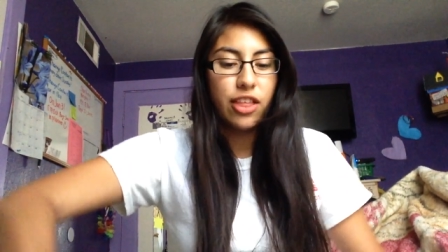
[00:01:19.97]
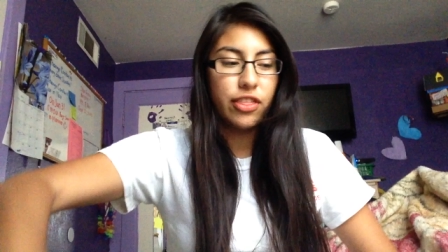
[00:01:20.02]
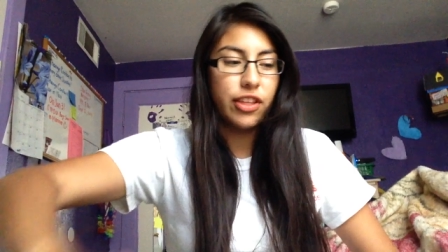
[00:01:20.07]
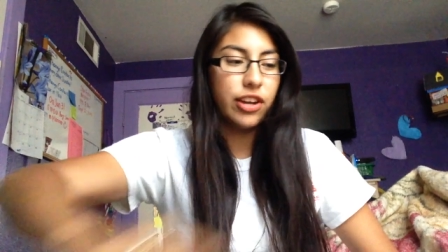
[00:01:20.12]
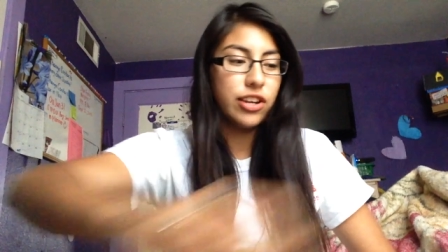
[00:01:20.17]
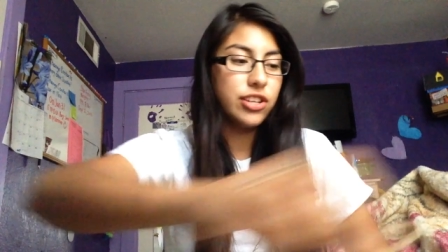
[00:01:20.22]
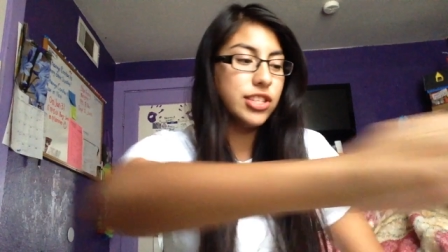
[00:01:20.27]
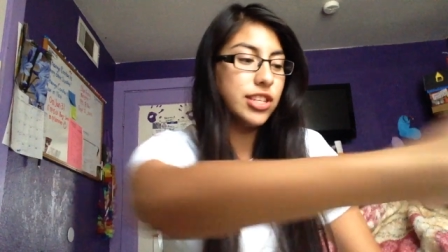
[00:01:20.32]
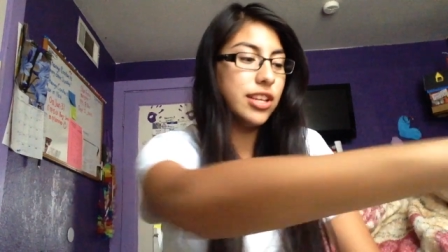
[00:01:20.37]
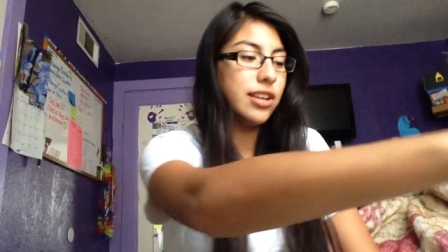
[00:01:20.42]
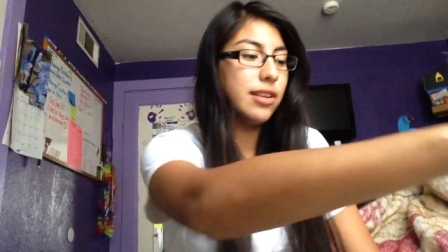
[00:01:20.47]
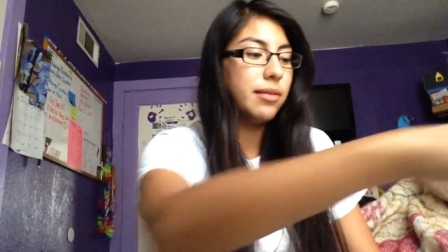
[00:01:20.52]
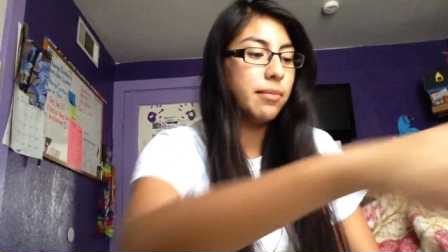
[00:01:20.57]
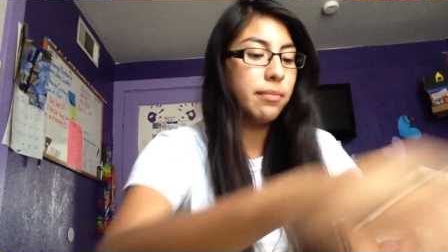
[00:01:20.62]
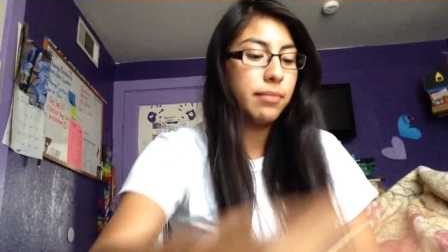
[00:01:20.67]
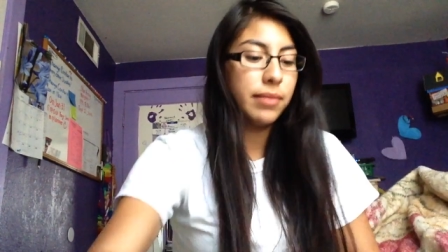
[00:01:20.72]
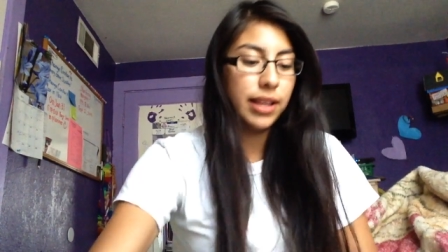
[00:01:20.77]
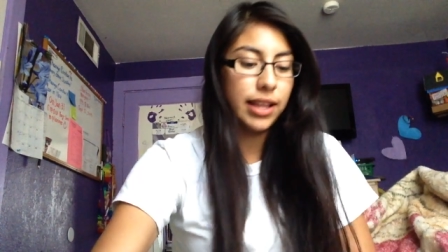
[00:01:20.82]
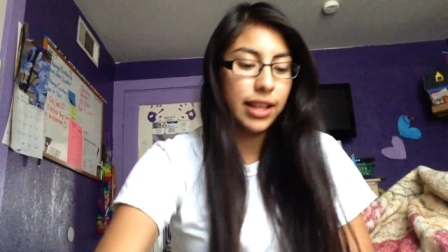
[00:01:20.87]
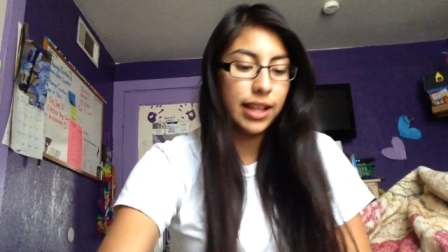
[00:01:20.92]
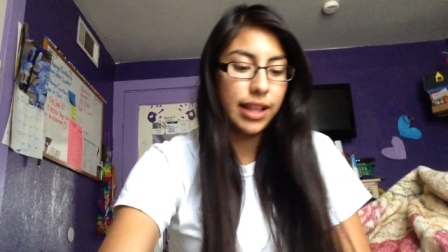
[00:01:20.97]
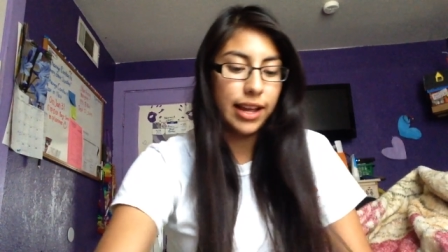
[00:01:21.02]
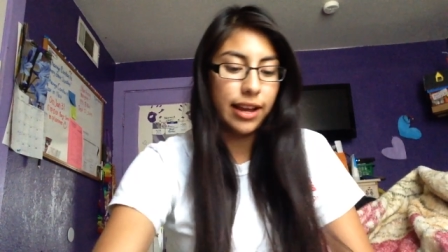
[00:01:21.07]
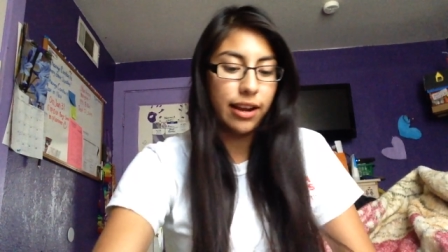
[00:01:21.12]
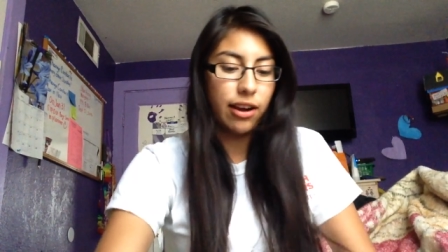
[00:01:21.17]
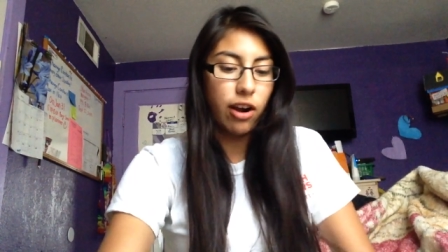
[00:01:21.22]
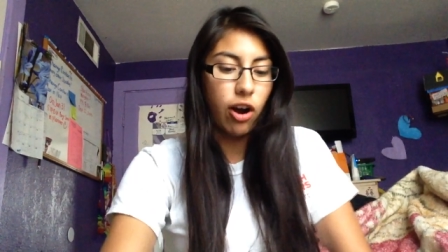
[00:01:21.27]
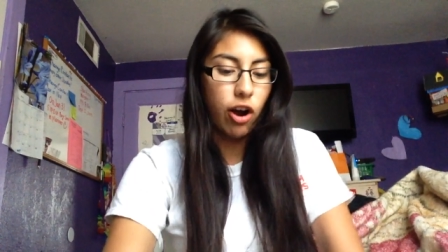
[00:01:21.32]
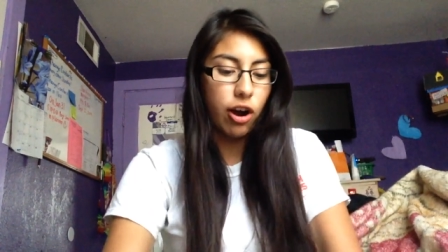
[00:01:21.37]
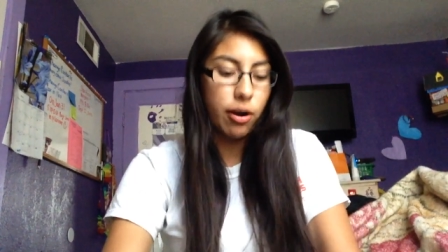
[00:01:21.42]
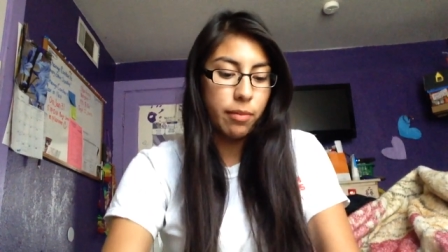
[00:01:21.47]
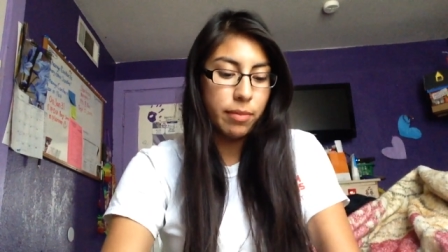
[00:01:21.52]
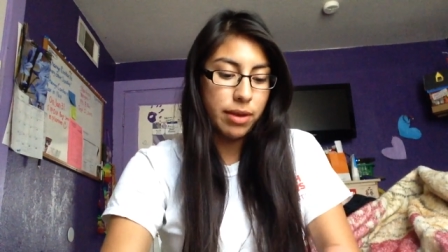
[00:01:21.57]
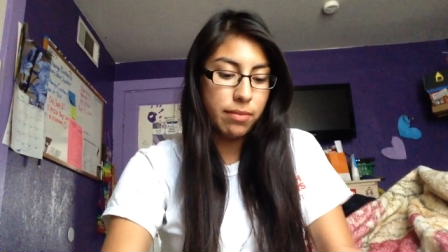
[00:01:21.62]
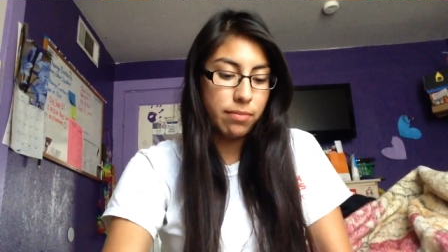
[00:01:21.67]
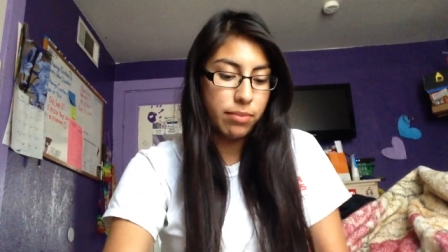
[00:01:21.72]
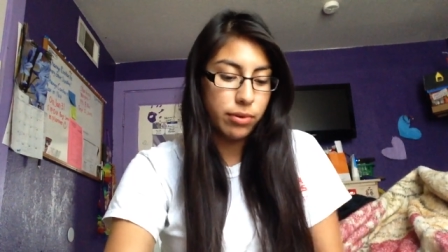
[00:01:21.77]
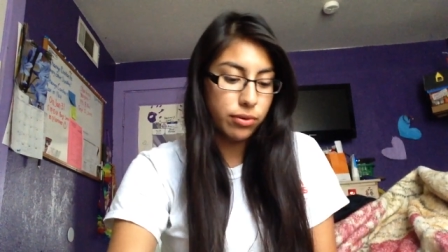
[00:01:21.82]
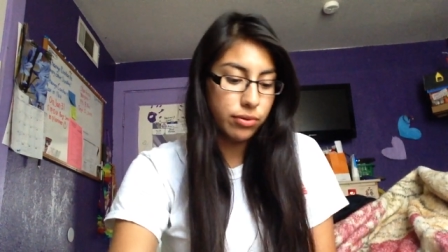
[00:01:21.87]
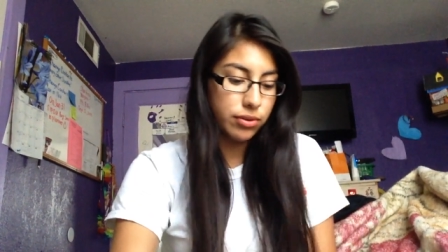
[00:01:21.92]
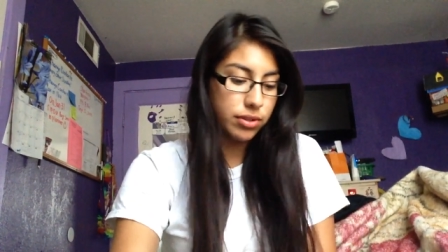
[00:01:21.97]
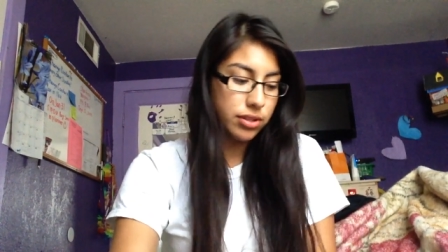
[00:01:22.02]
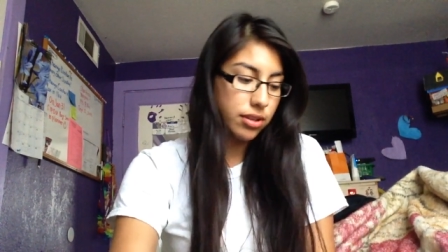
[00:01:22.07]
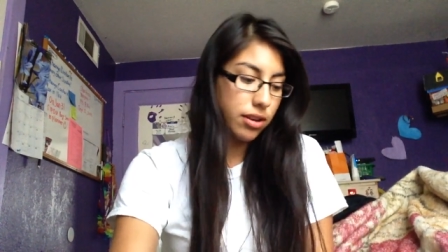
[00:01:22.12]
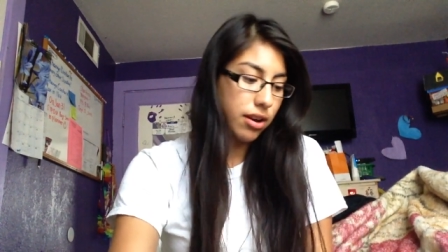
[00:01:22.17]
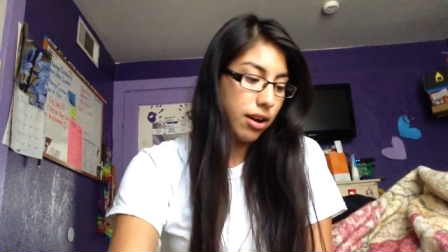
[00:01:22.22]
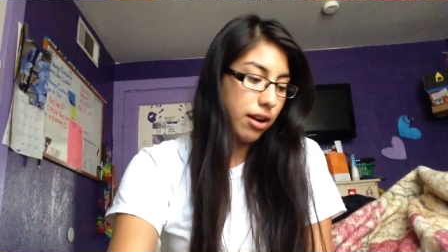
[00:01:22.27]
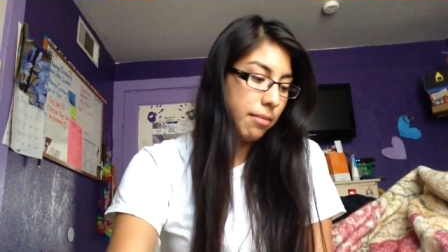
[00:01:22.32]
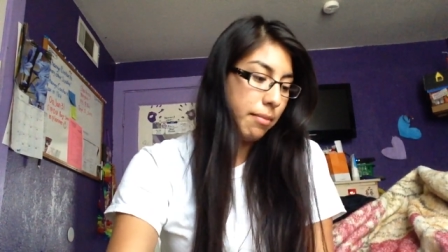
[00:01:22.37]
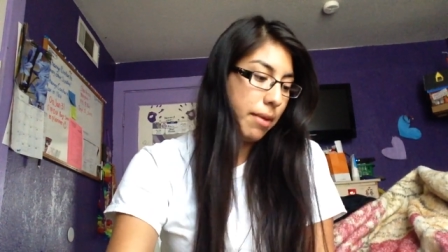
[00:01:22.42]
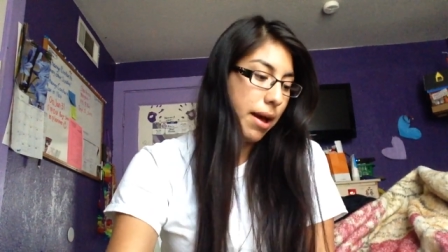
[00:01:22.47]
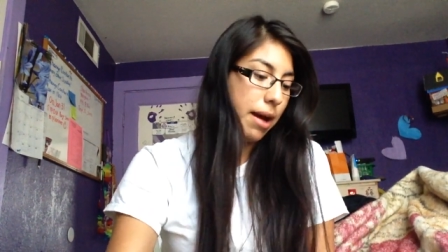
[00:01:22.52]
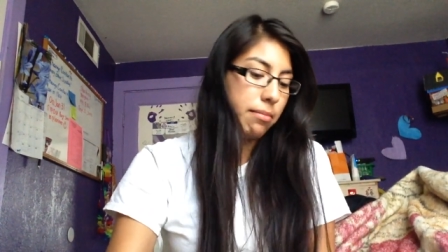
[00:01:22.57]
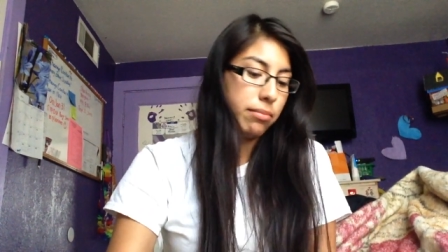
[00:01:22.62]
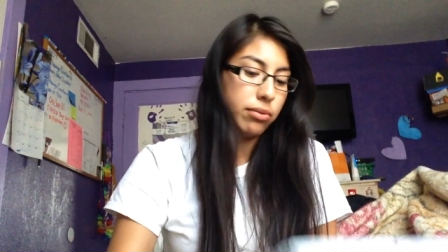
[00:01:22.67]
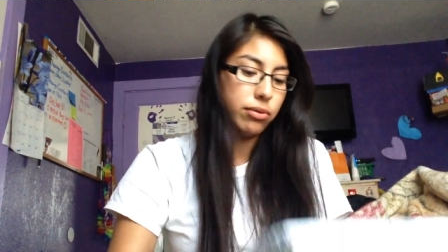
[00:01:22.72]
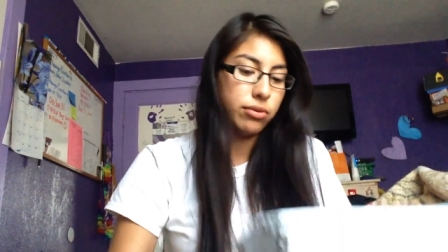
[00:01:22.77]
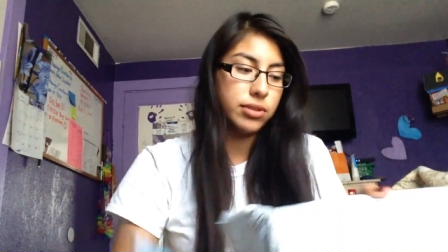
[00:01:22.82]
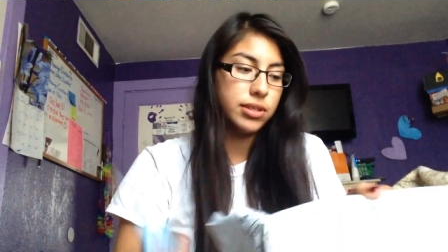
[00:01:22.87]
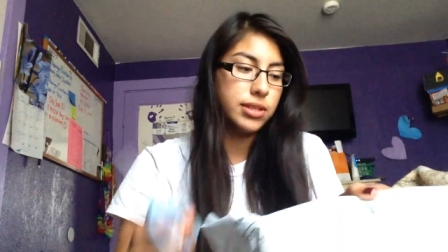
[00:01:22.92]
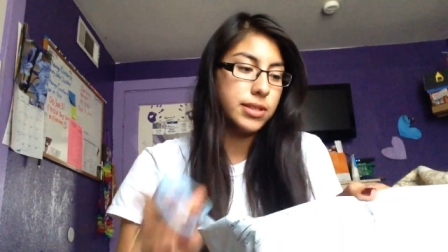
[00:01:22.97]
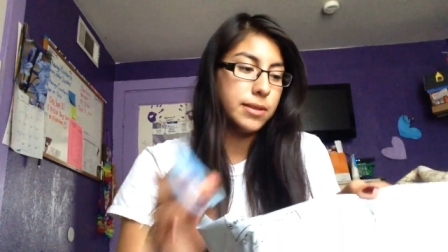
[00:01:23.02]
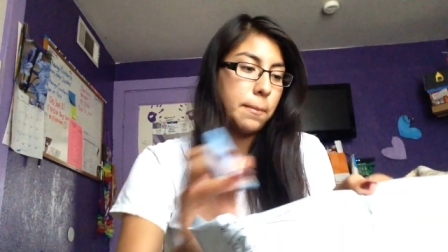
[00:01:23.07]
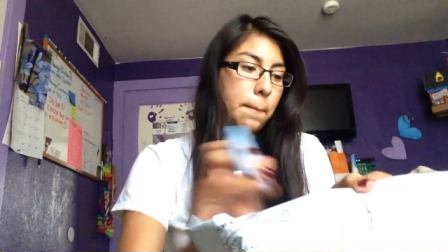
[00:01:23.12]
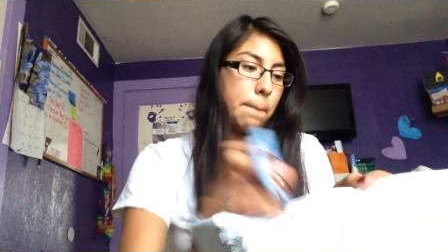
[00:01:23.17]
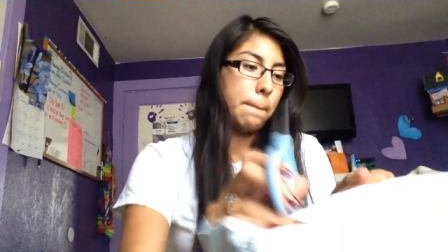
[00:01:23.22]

There's some, like, army boots, combat boots.